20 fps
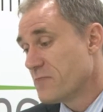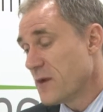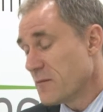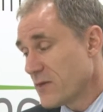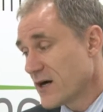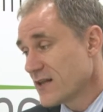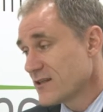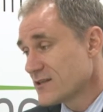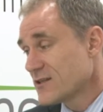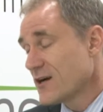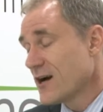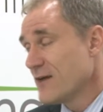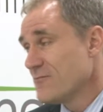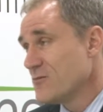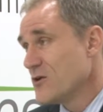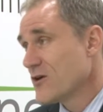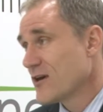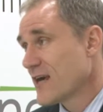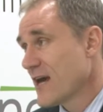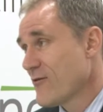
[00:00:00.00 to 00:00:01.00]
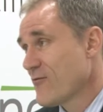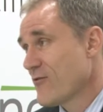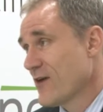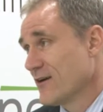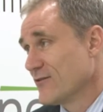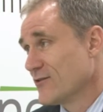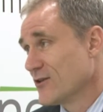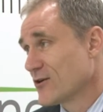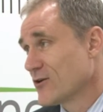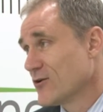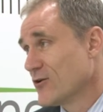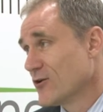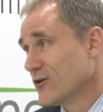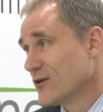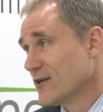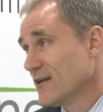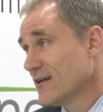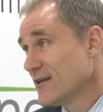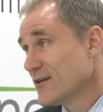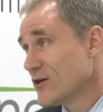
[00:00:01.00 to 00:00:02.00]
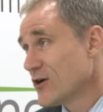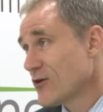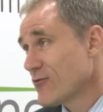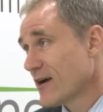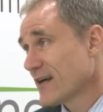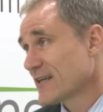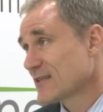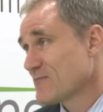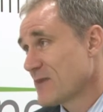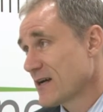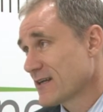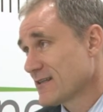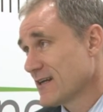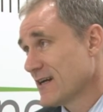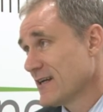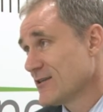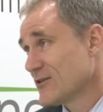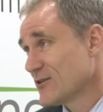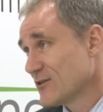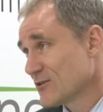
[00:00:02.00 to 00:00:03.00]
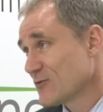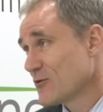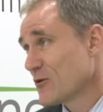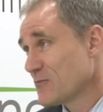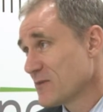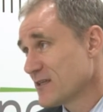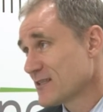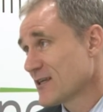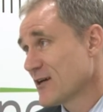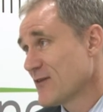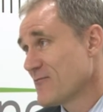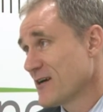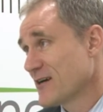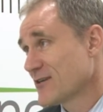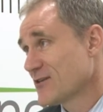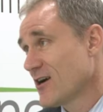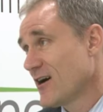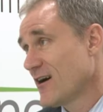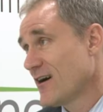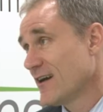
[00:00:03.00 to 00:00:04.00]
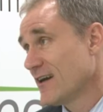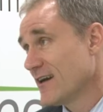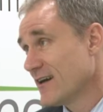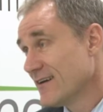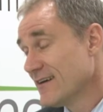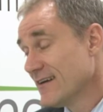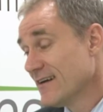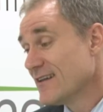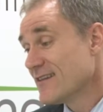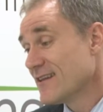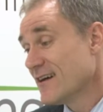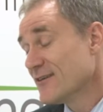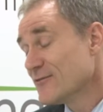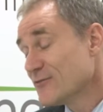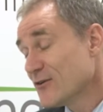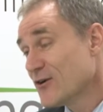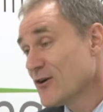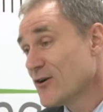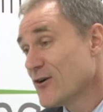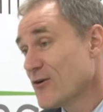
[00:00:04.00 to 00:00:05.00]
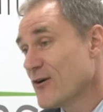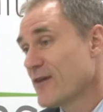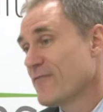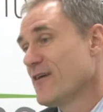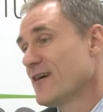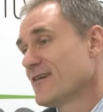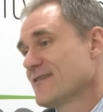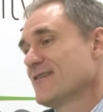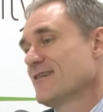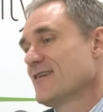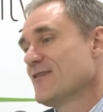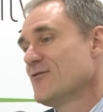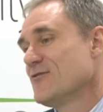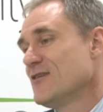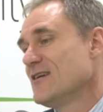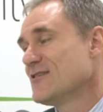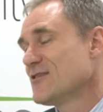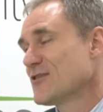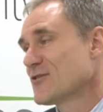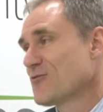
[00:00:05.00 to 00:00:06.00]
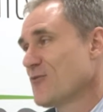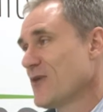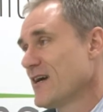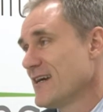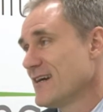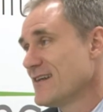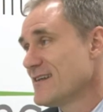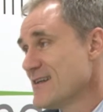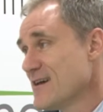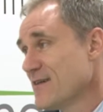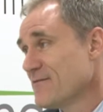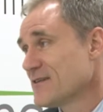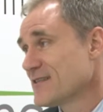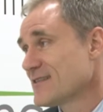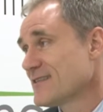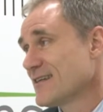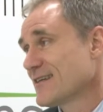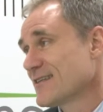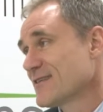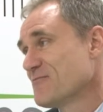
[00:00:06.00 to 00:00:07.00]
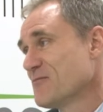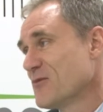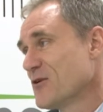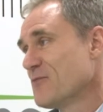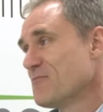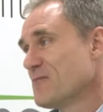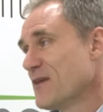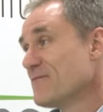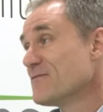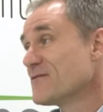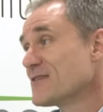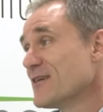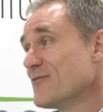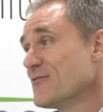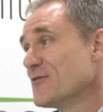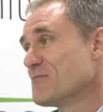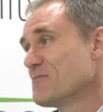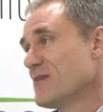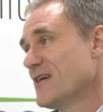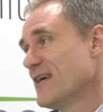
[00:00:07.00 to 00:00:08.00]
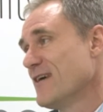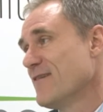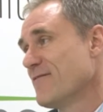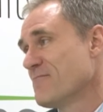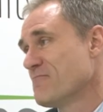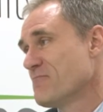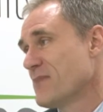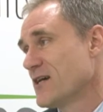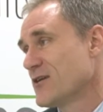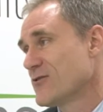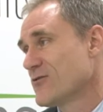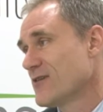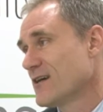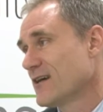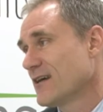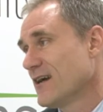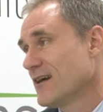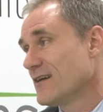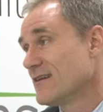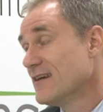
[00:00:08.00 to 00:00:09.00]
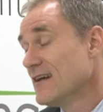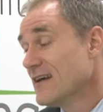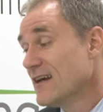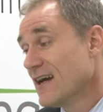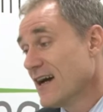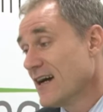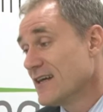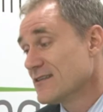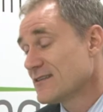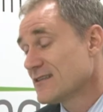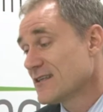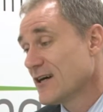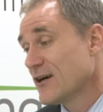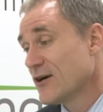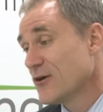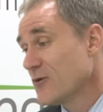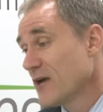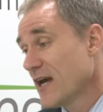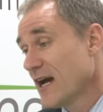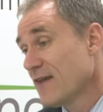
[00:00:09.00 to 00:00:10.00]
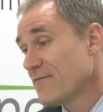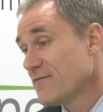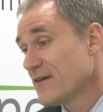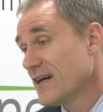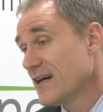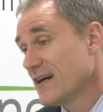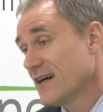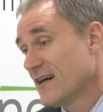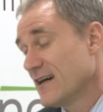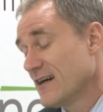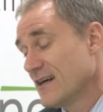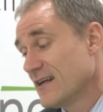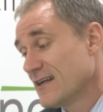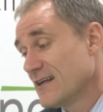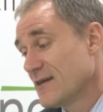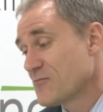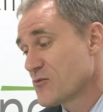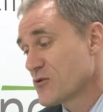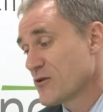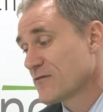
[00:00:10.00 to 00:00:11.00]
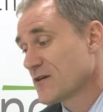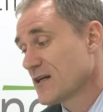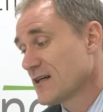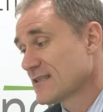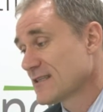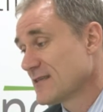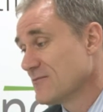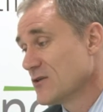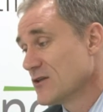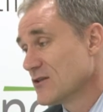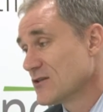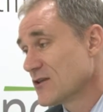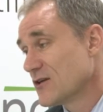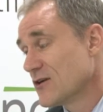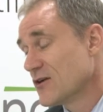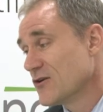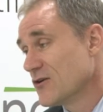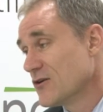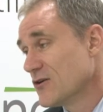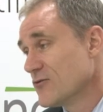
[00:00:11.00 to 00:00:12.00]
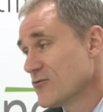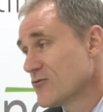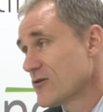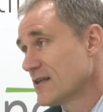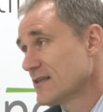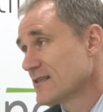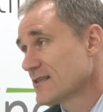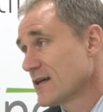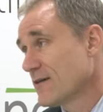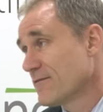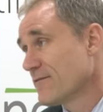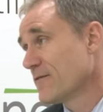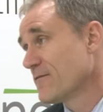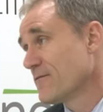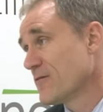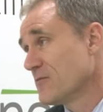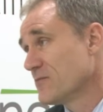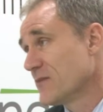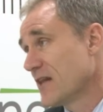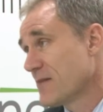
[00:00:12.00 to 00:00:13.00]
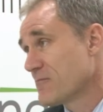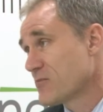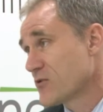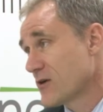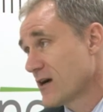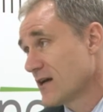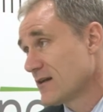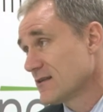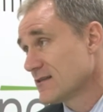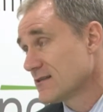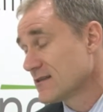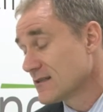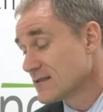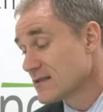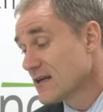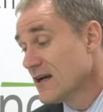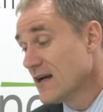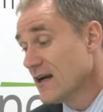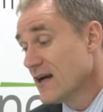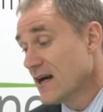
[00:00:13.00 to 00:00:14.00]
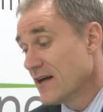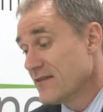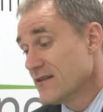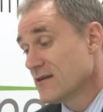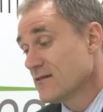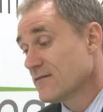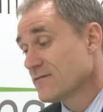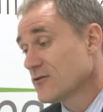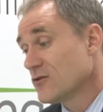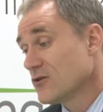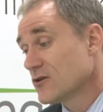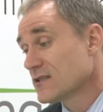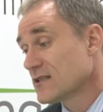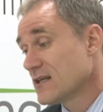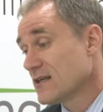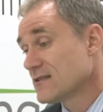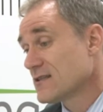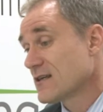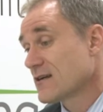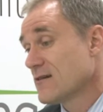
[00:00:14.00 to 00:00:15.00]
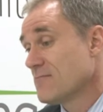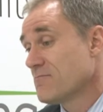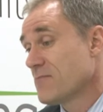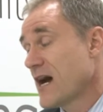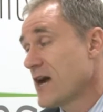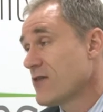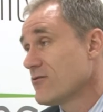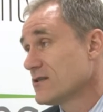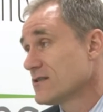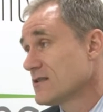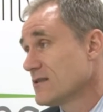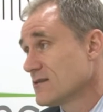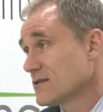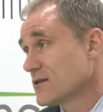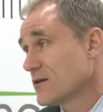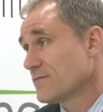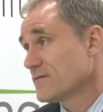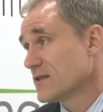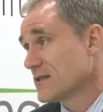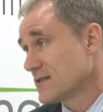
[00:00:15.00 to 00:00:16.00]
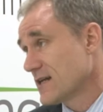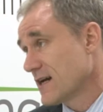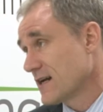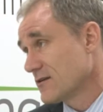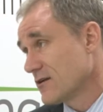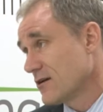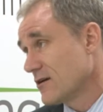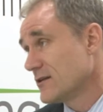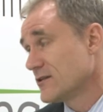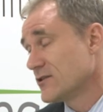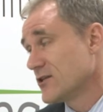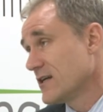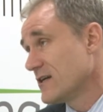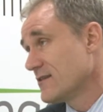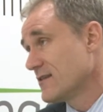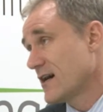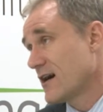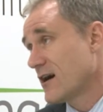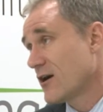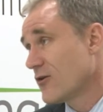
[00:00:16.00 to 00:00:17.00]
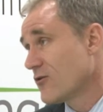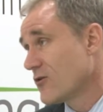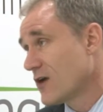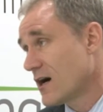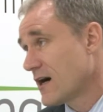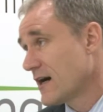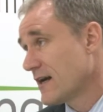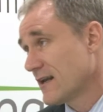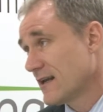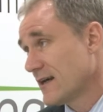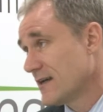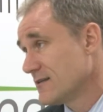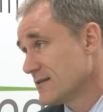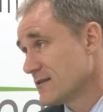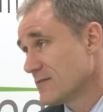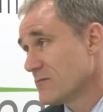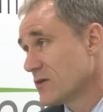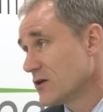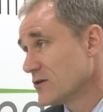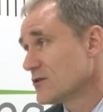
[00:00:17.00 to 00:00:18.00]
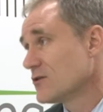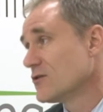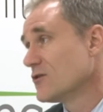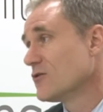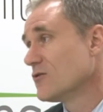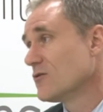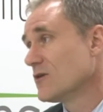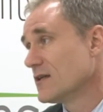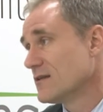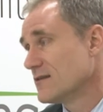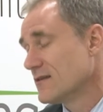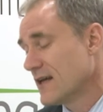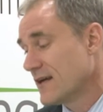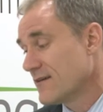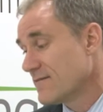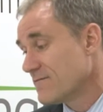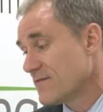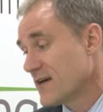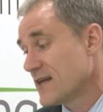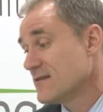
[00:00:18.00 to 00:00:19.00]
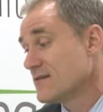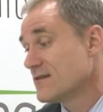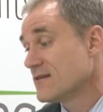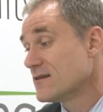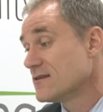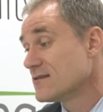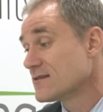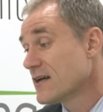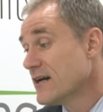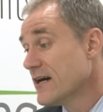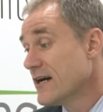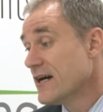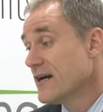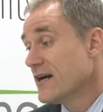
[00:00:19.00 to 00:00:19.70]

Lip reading: But by the time you get round the corner, your expectations will be so much higher that, if I could only just wait another 6 more months, it would be even better again. And so we have a number of customers who really suffer from that paralysis. And then of course there's the comparisons of the technology and that whole Highlander model and vendors